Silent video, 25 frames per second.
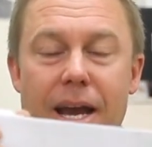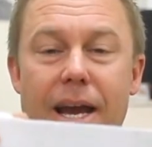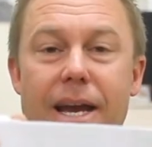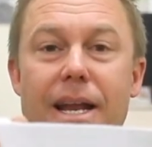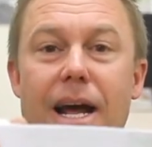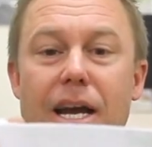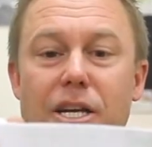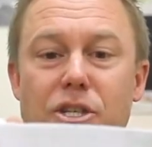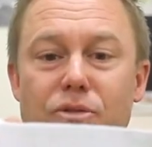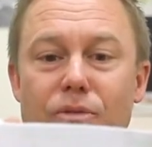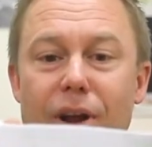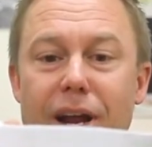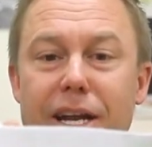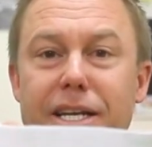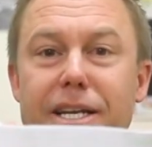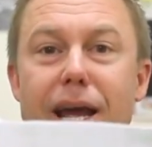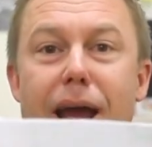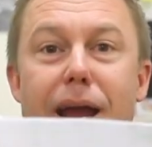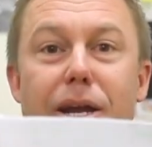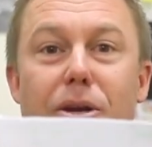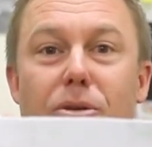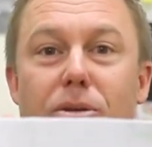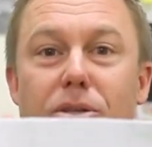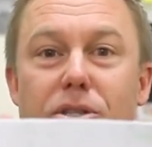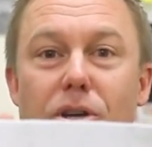It has
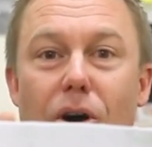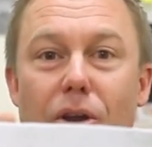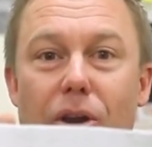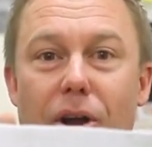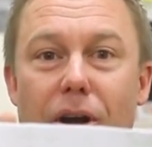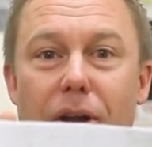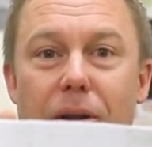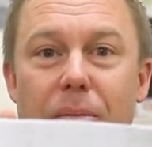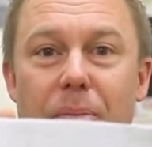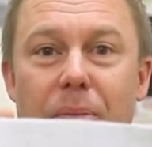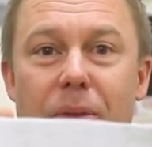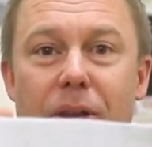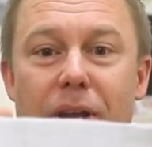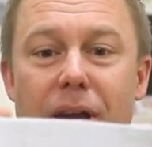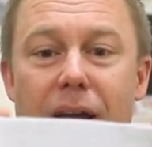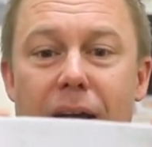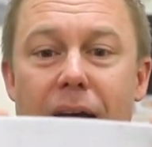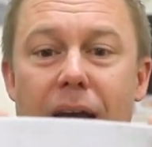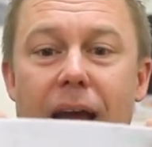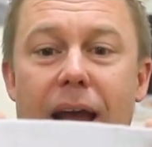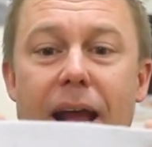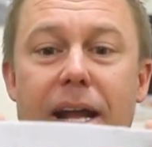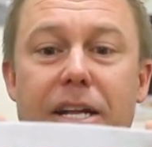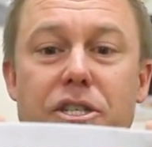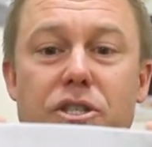rectangles on it.
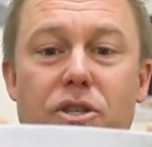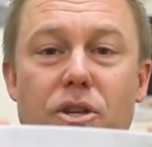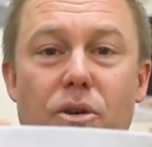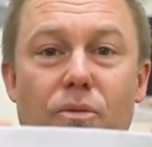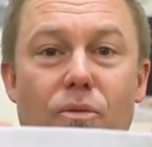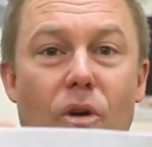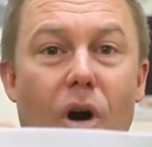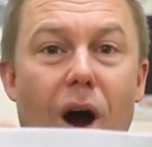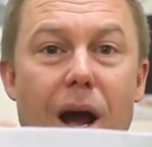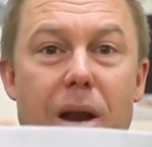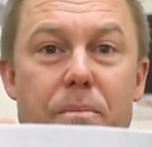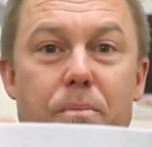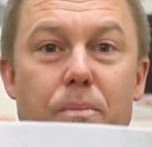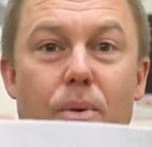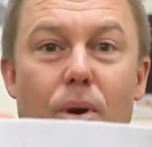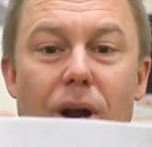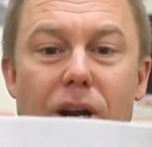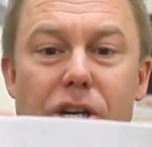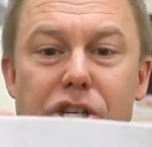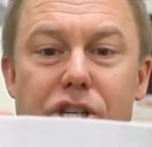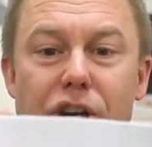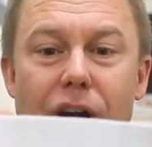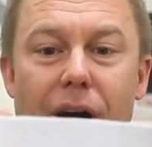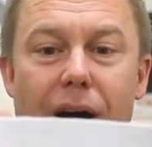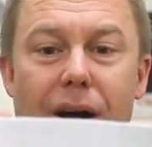It's the right
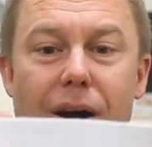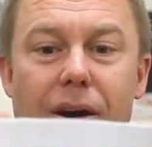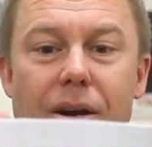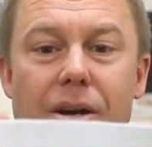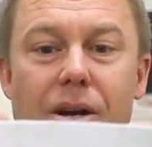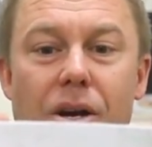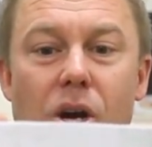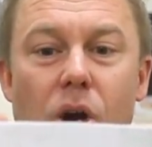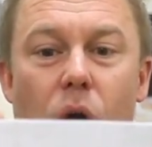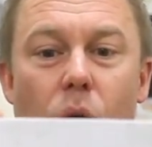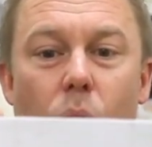pressure